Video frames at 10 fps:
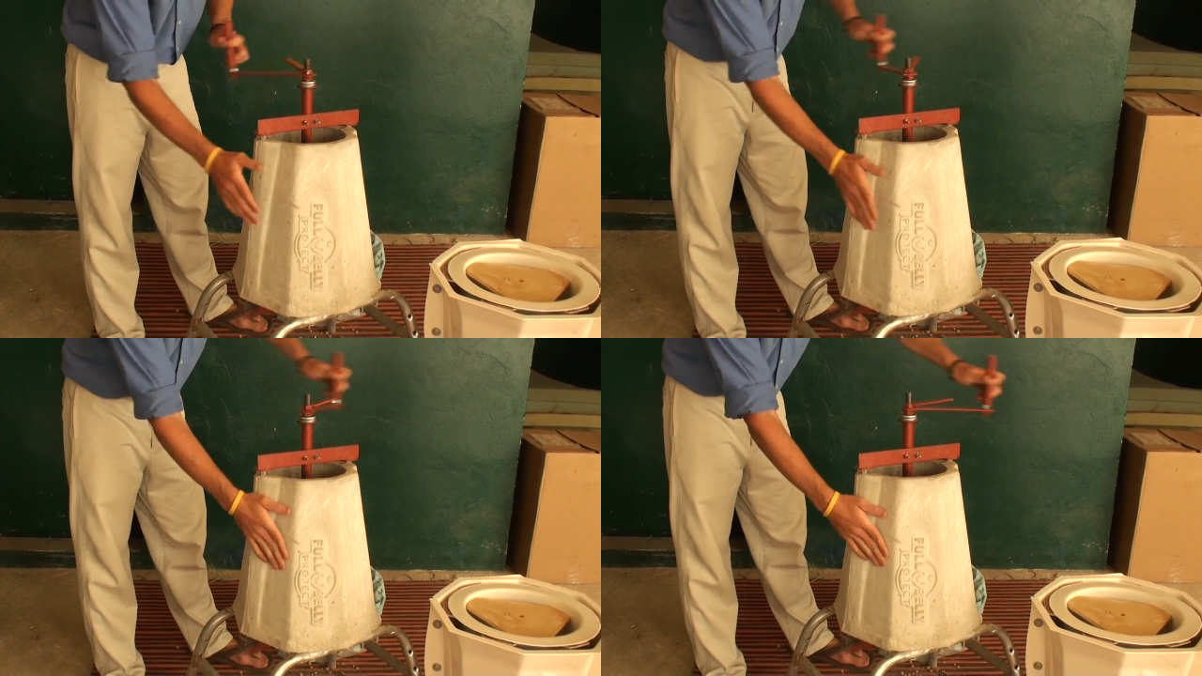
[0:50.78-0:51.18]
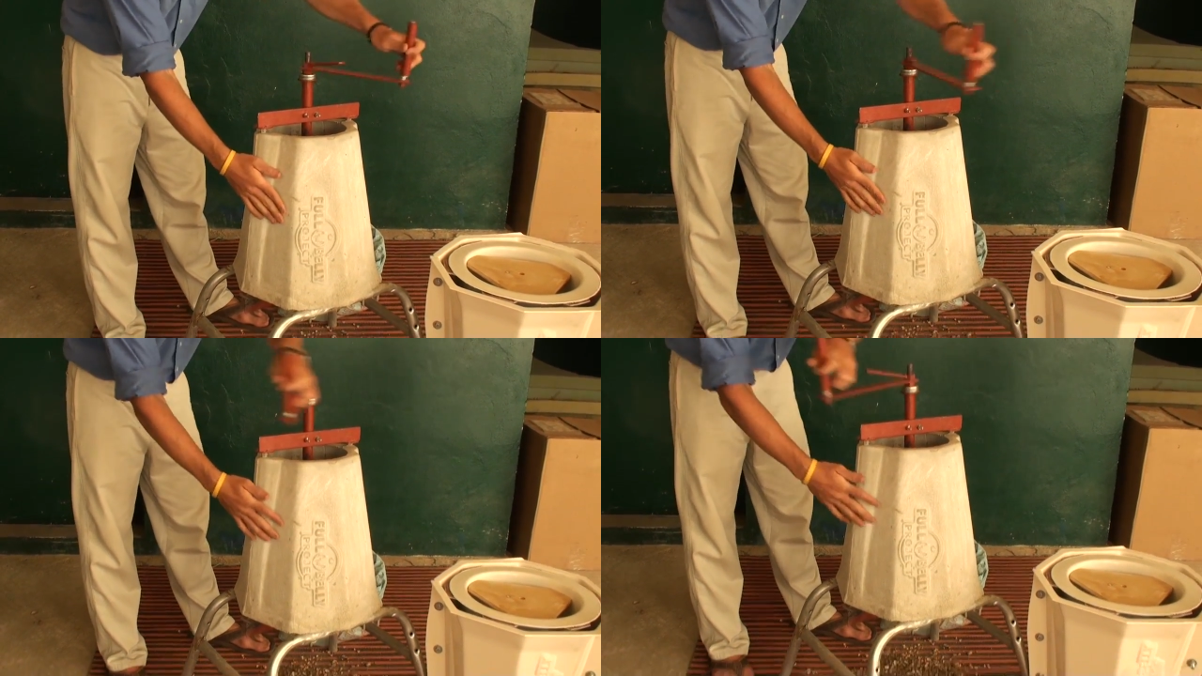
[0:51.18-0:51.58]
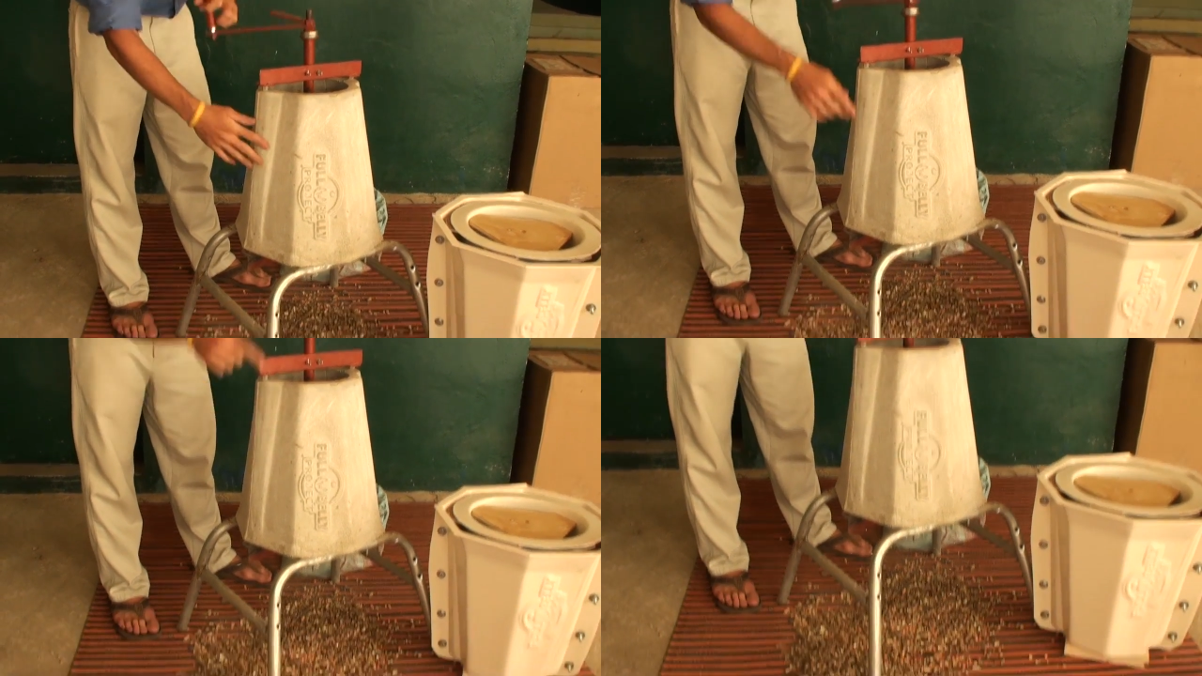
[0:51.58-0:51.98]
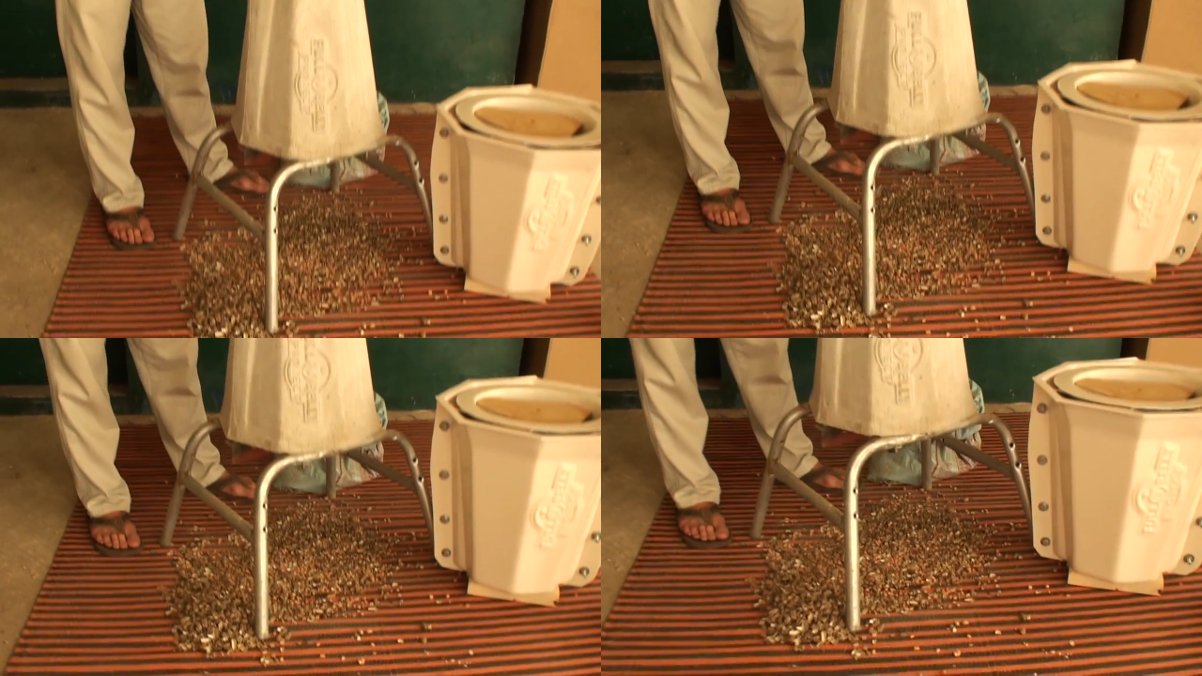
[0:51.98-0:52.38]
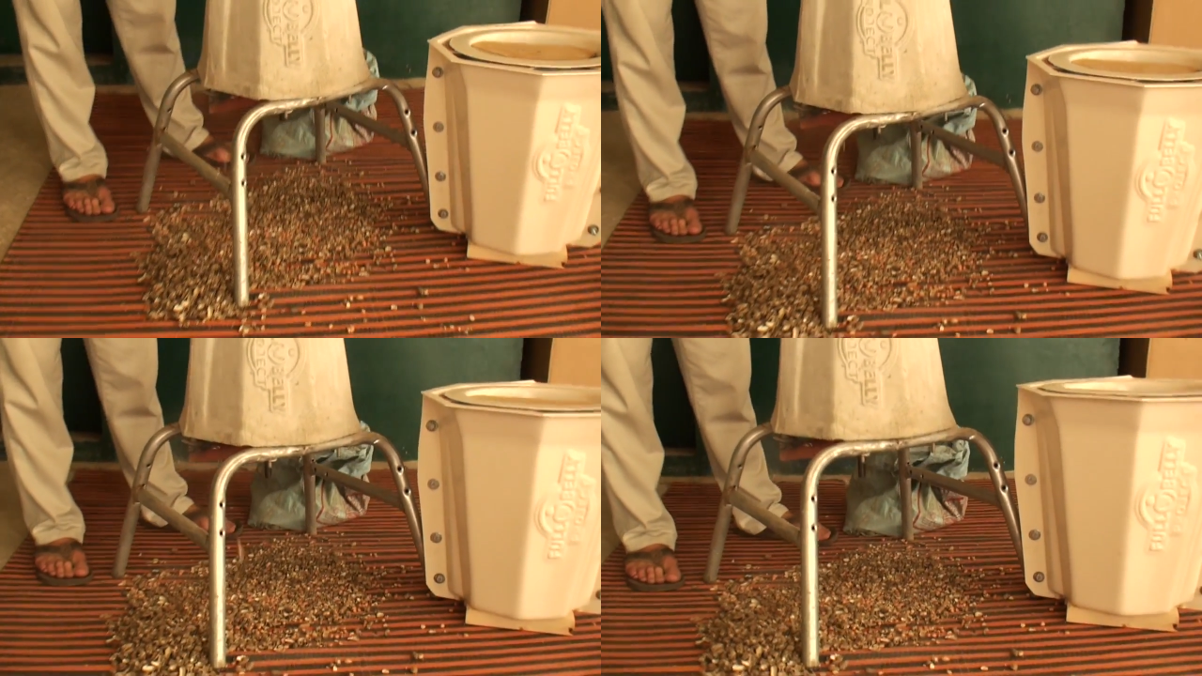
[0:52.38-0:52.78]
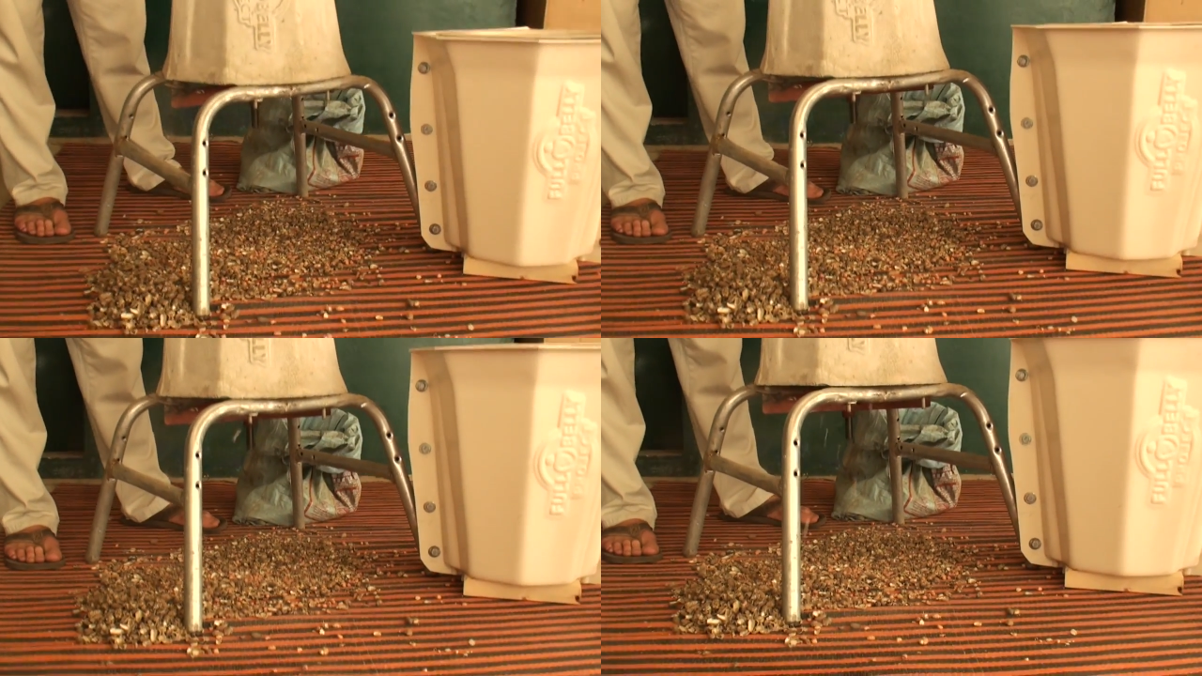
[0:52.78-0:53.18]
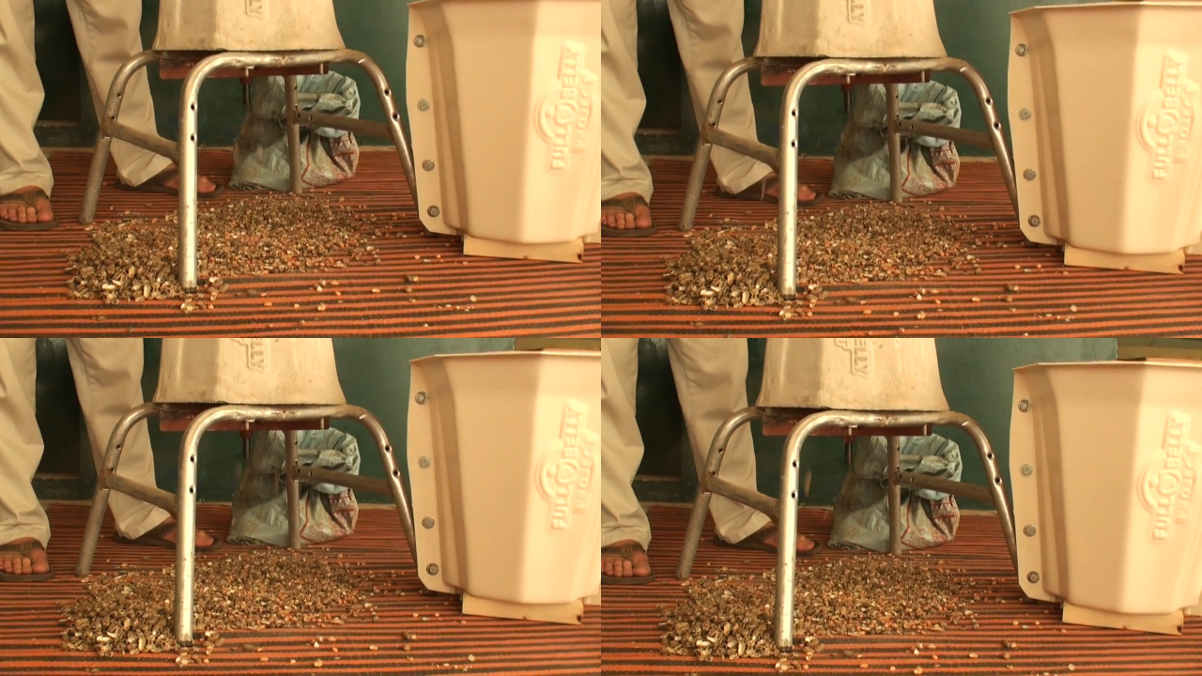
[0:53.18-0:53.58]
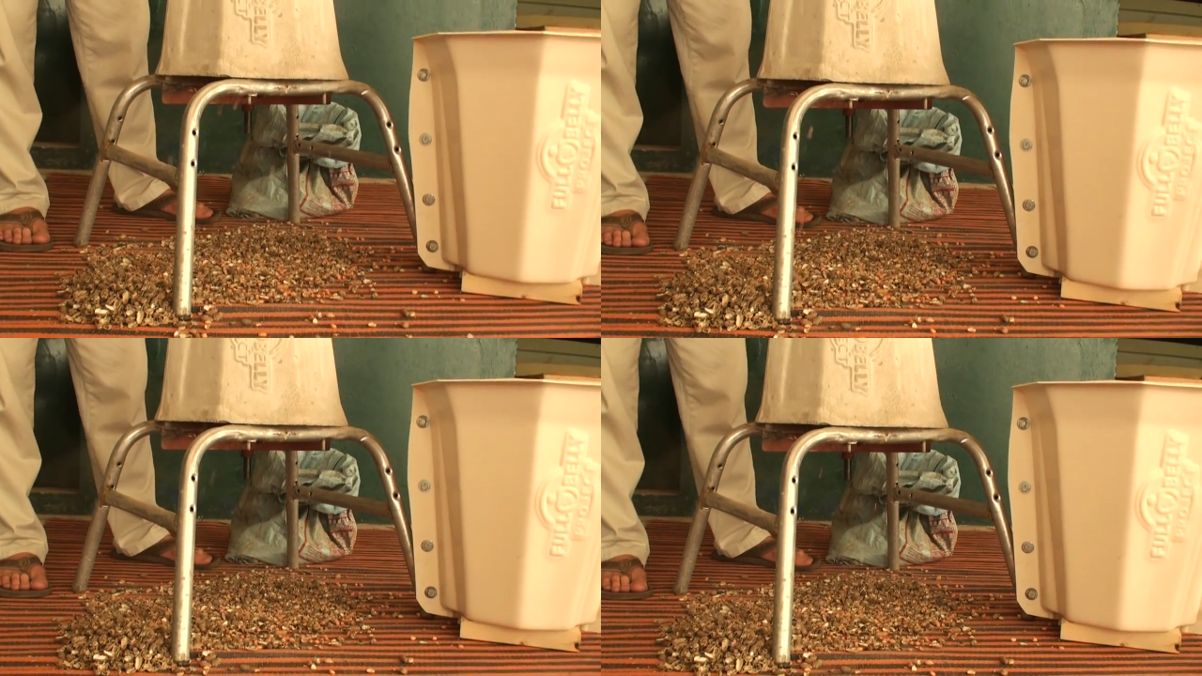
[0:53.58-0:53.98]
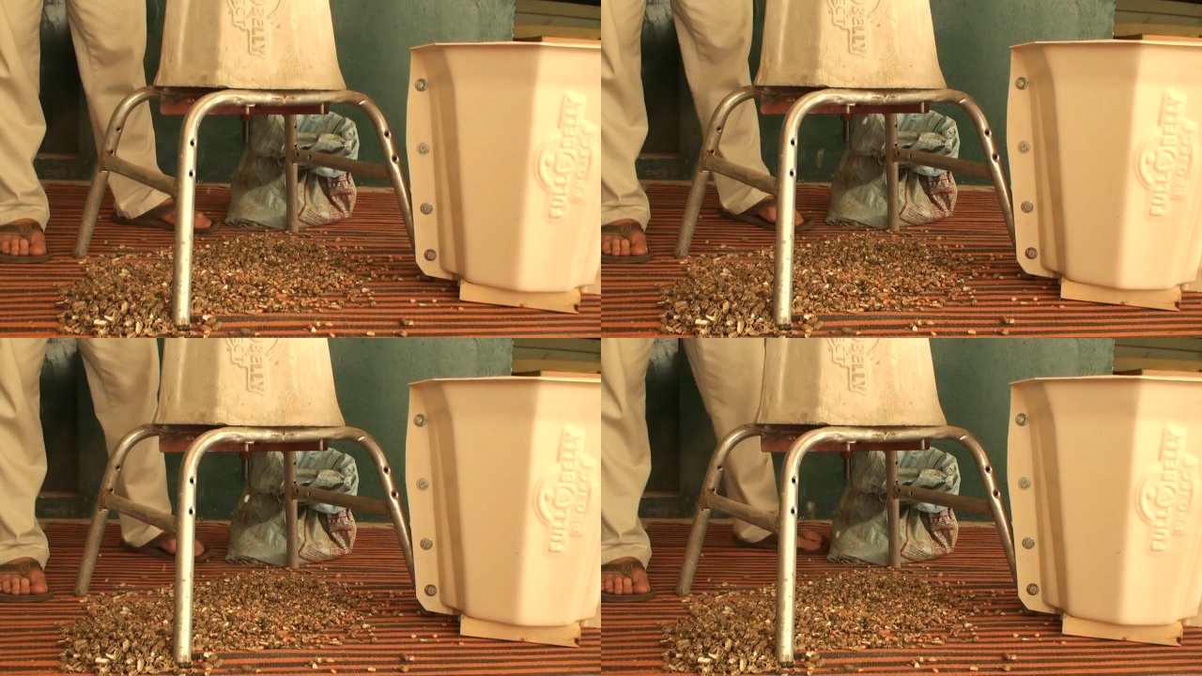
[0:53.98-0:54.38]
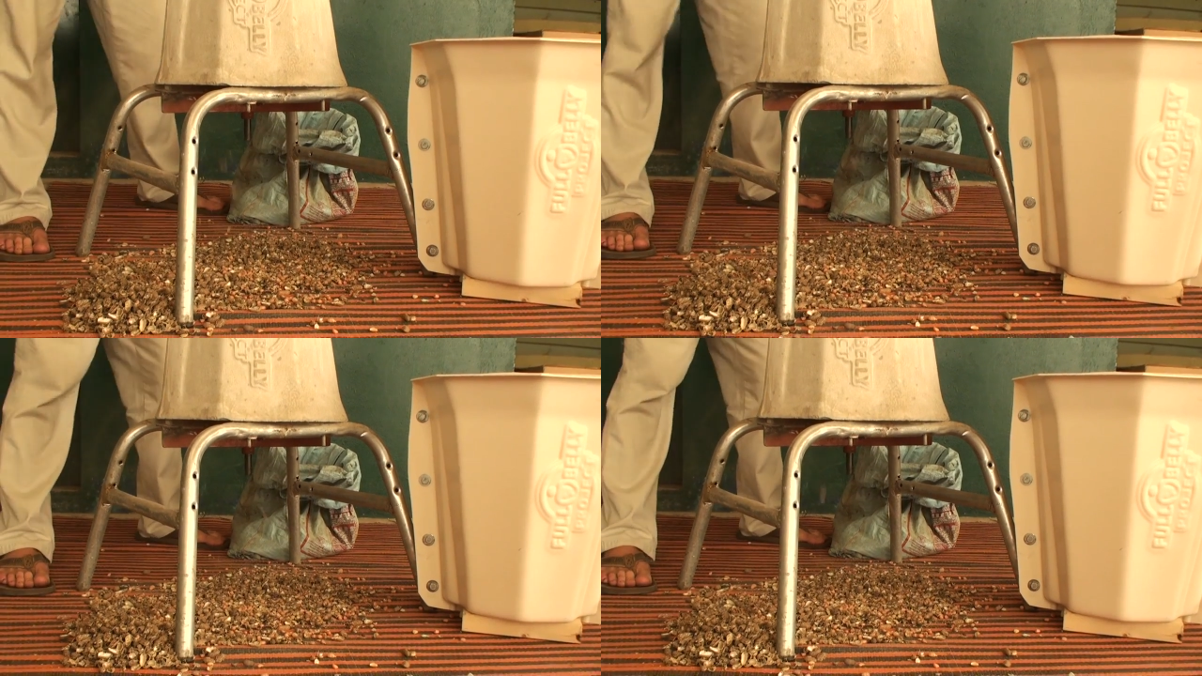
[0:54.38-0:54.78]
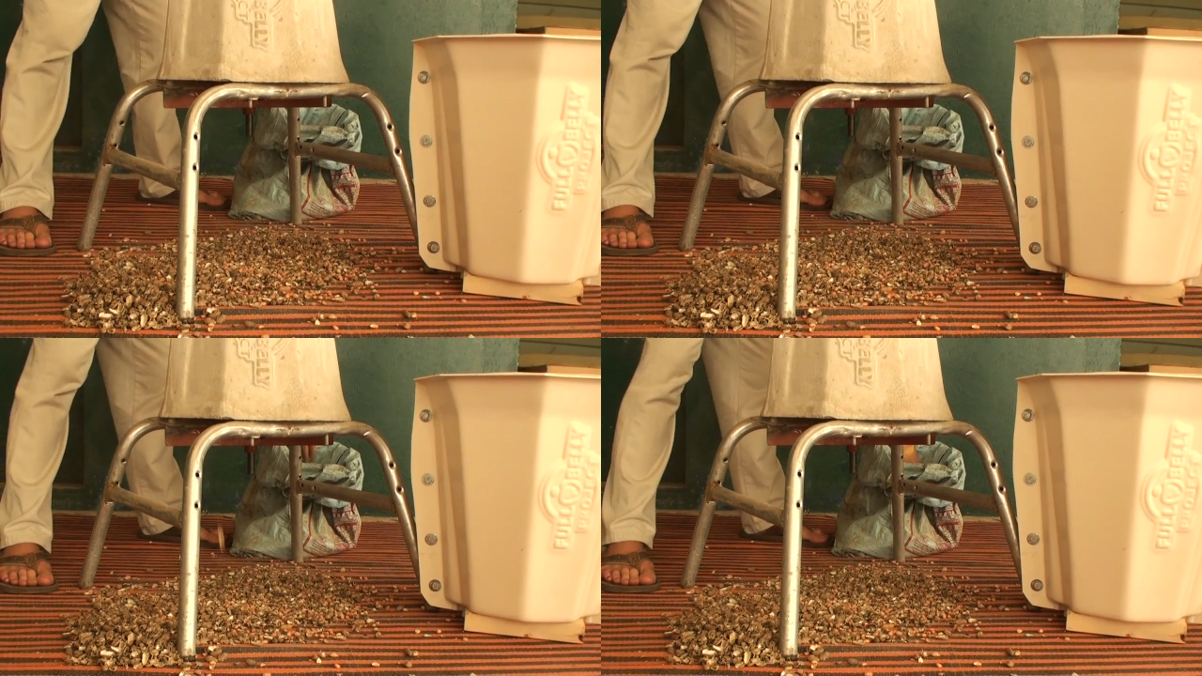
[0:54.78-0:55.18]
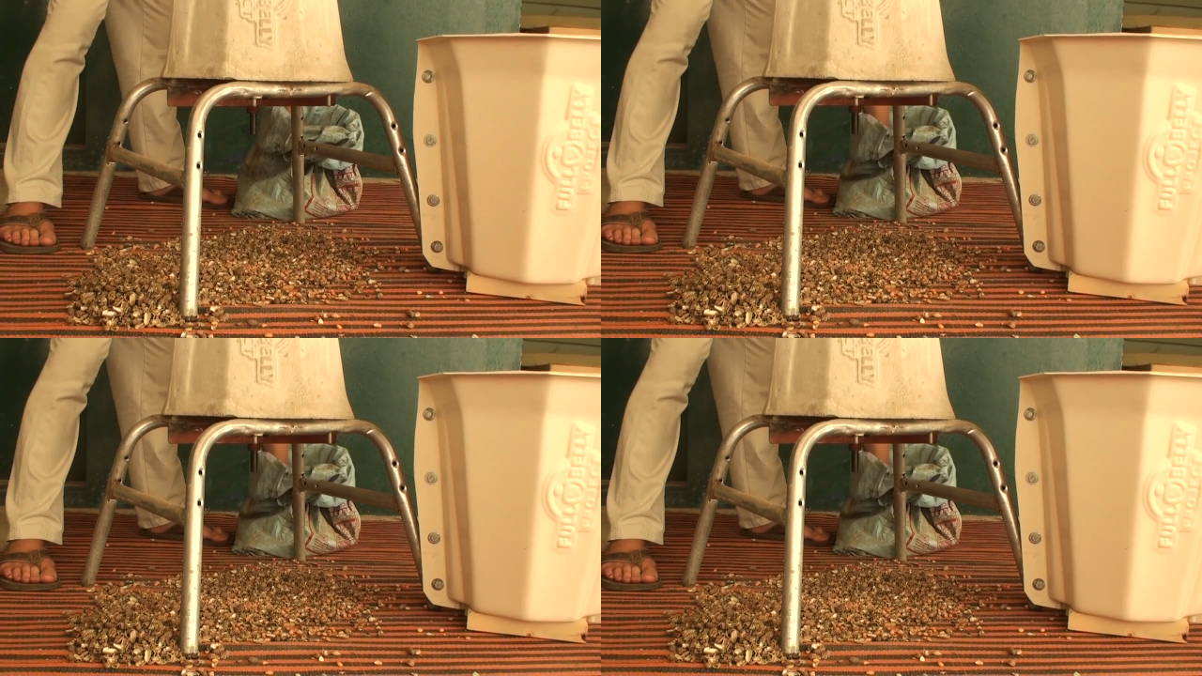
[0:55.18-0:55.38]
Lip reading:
(no speaker visible)